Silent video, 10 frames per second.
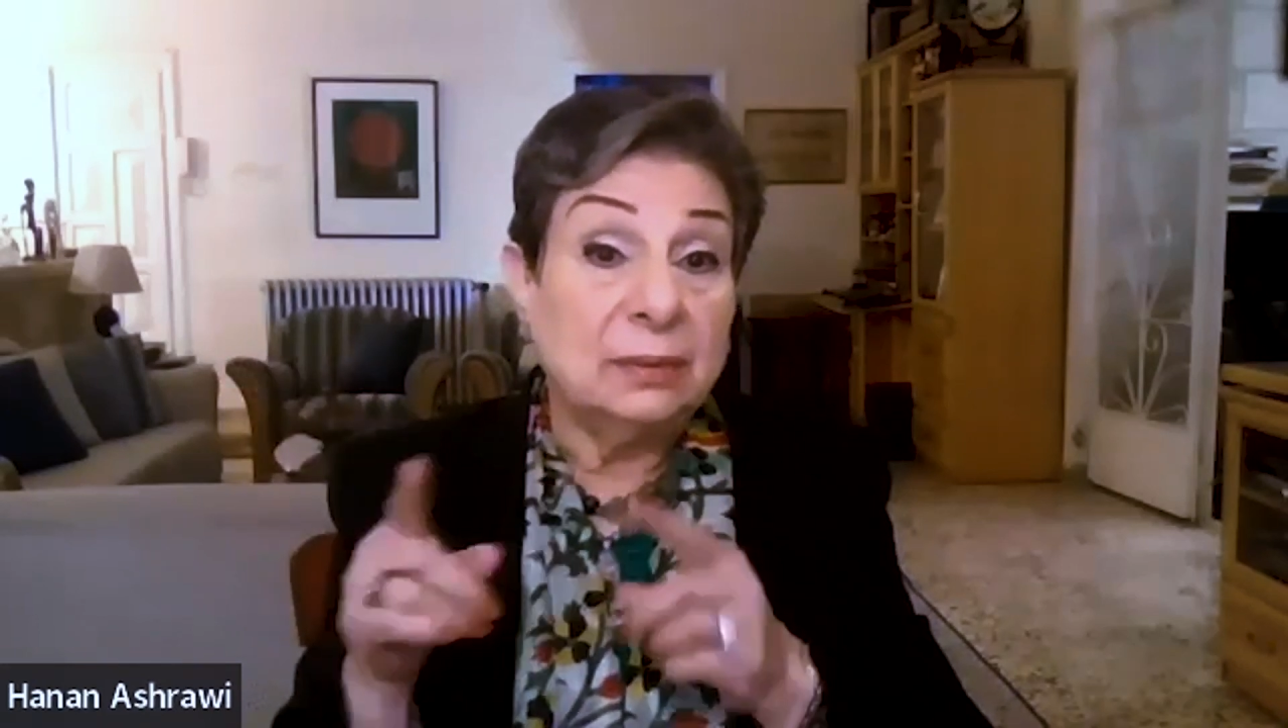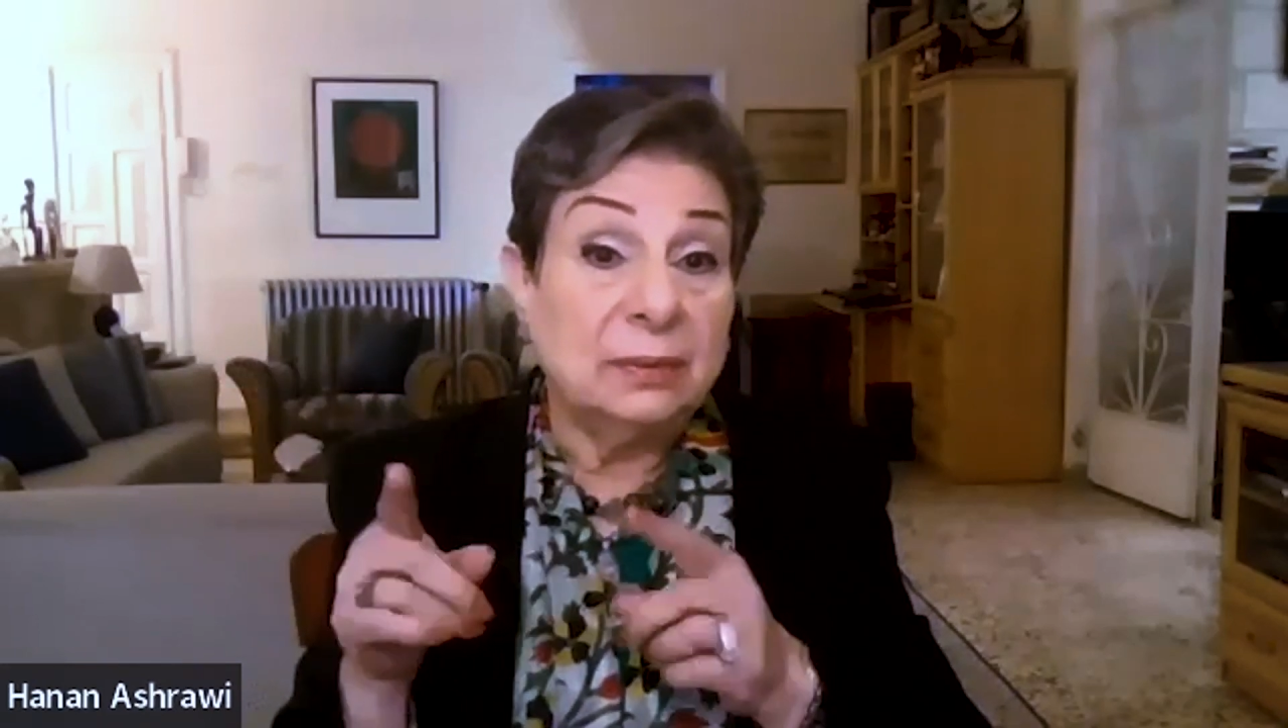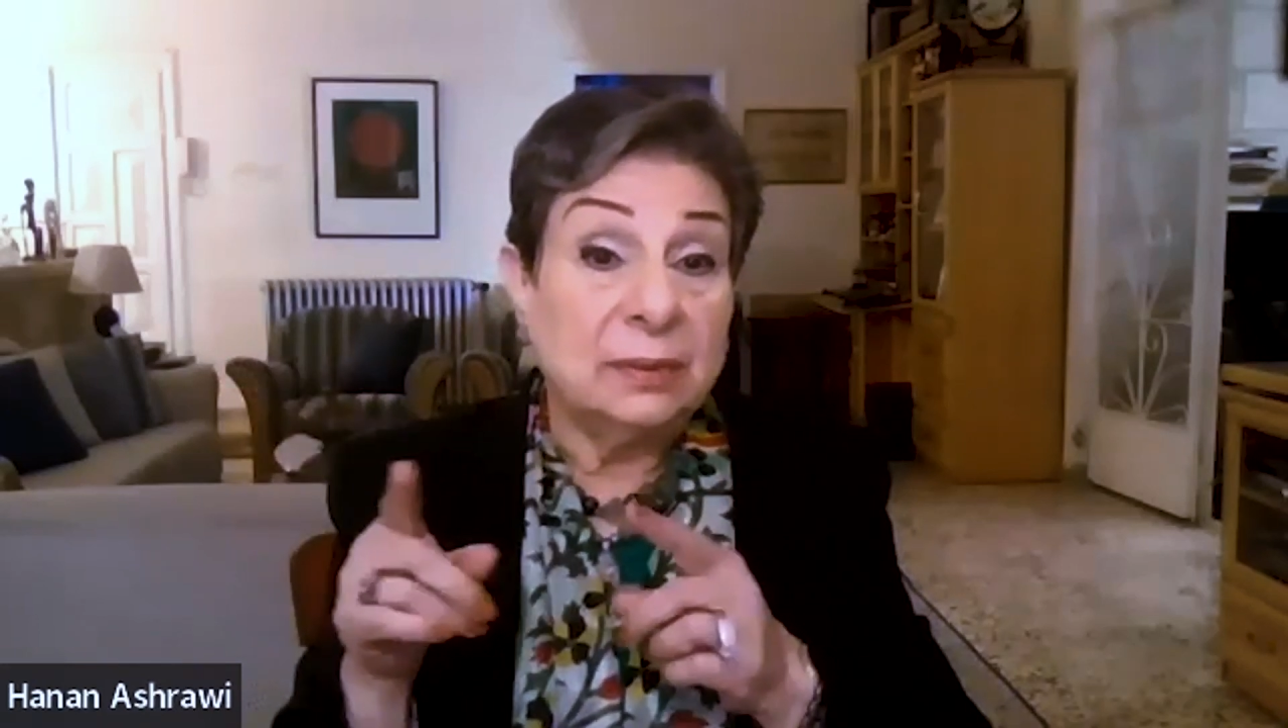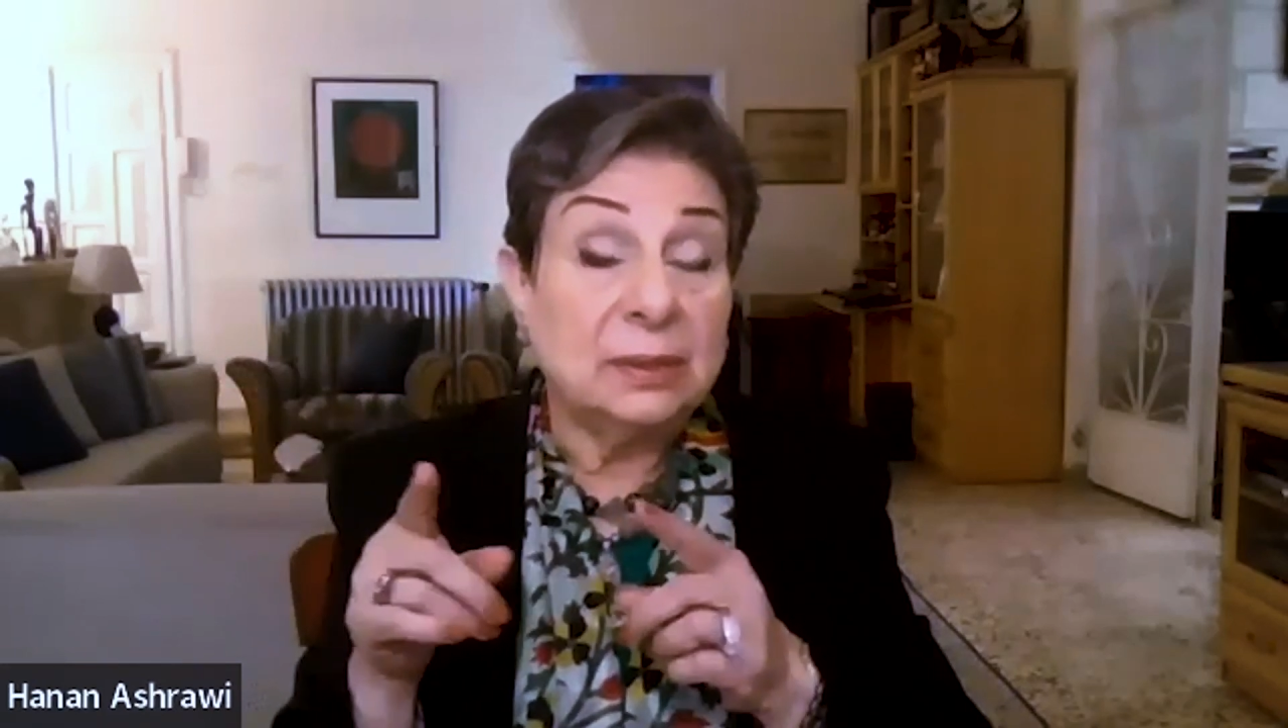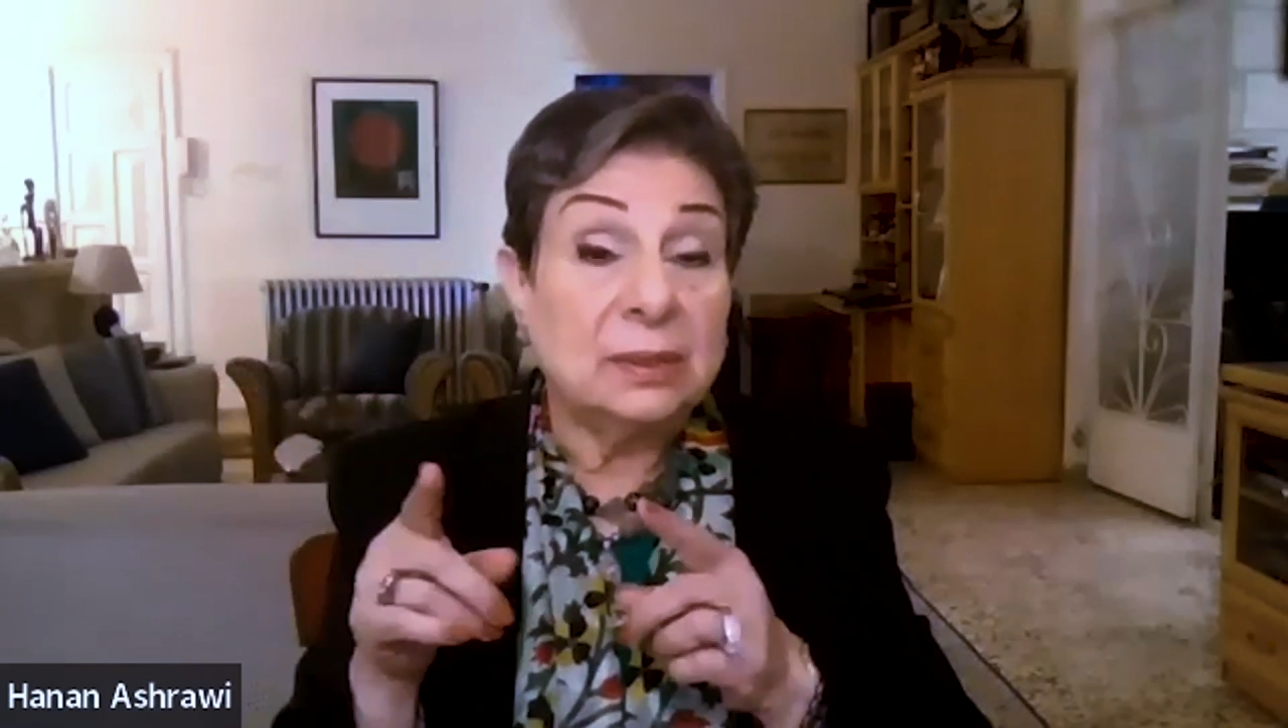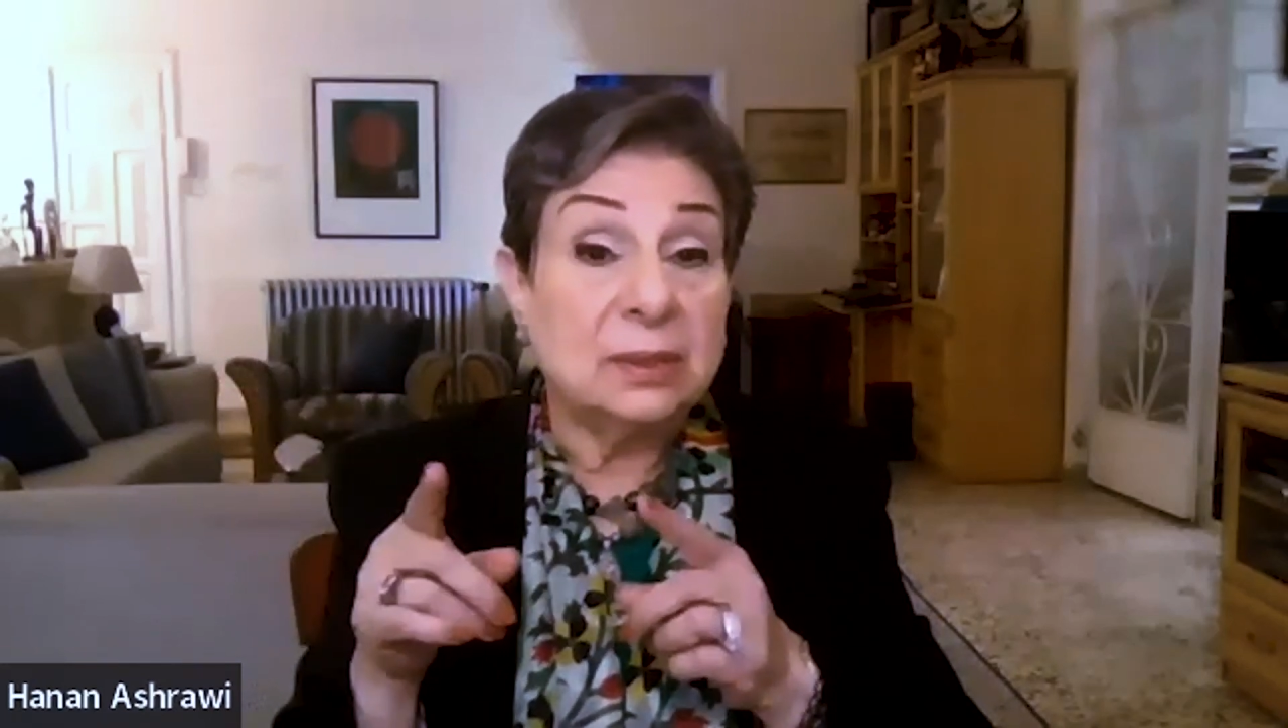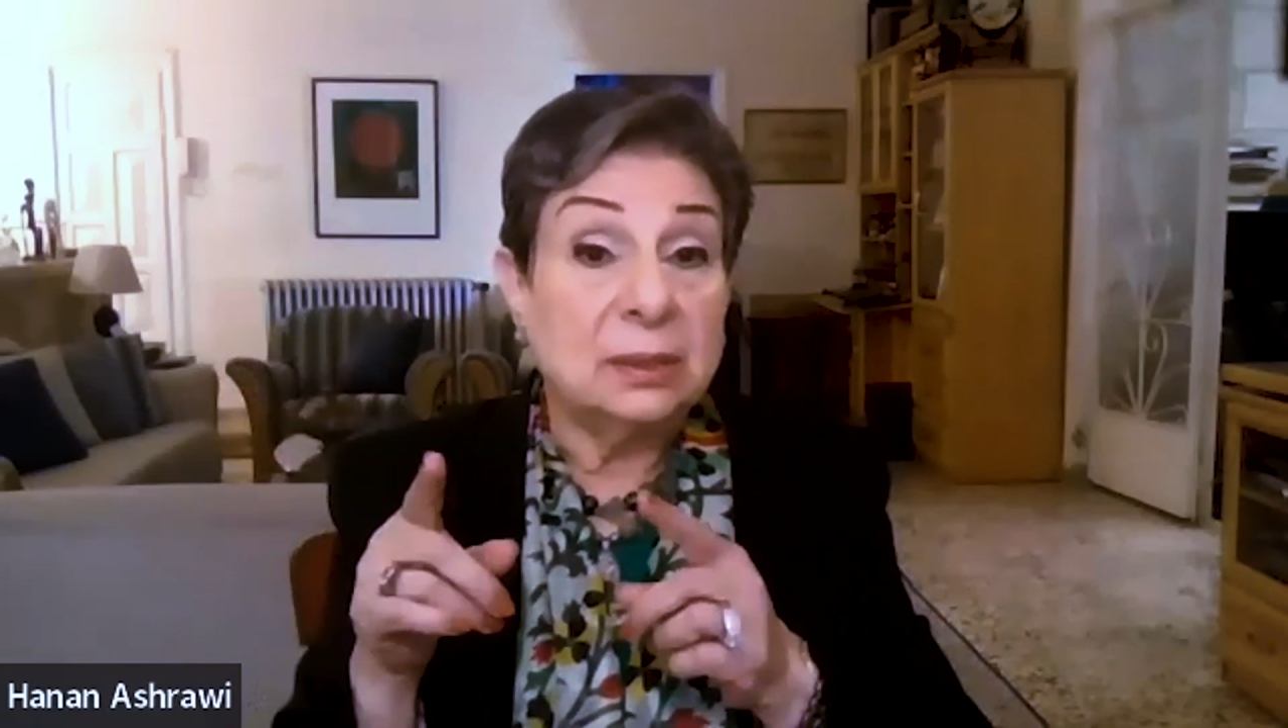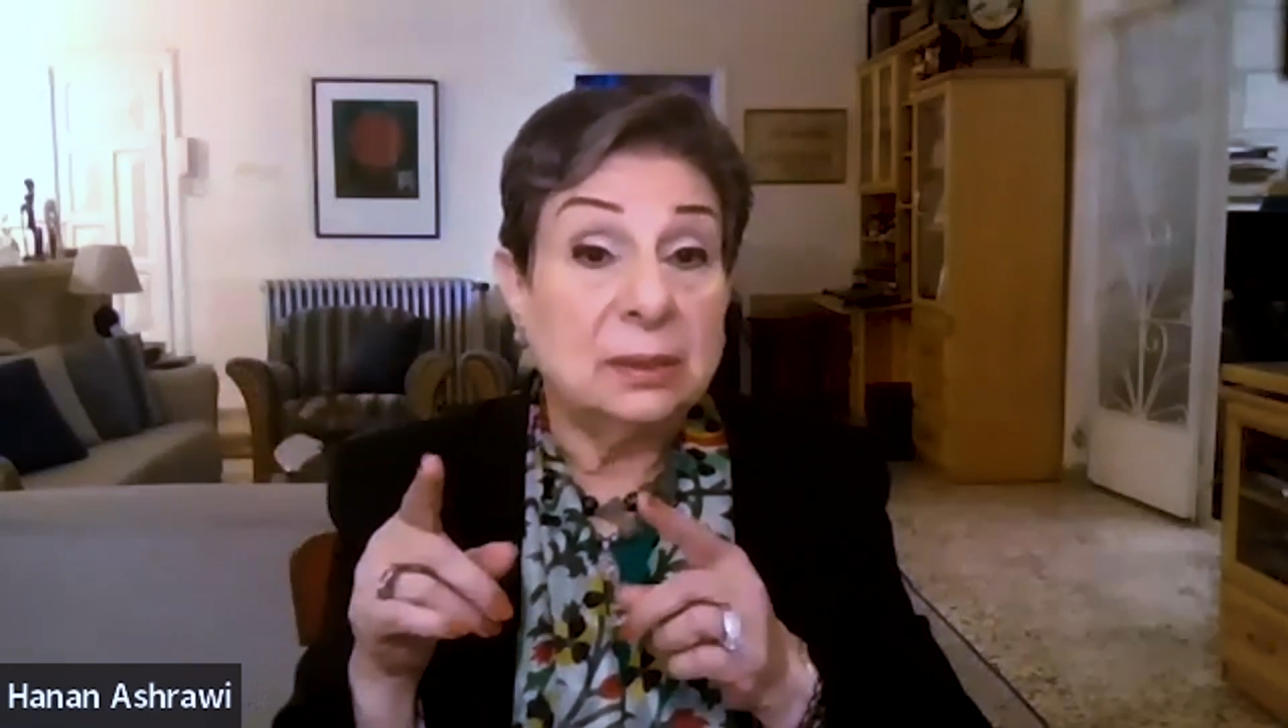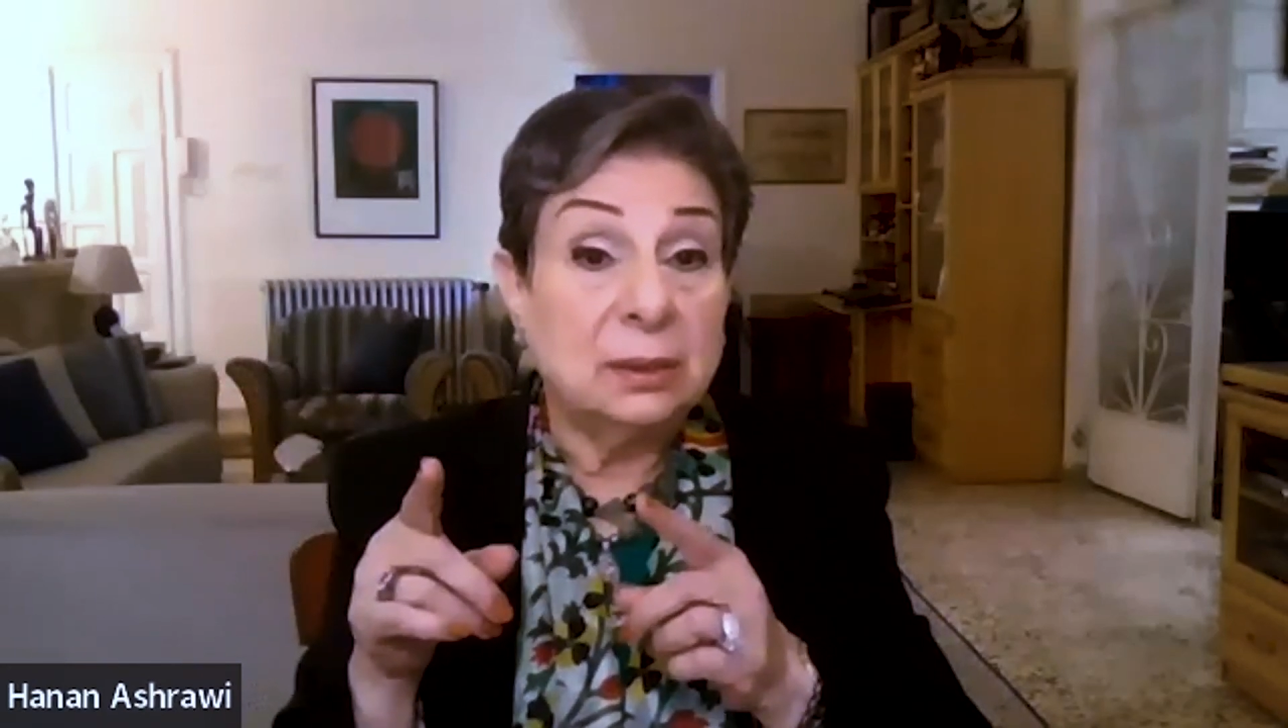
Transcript: difference.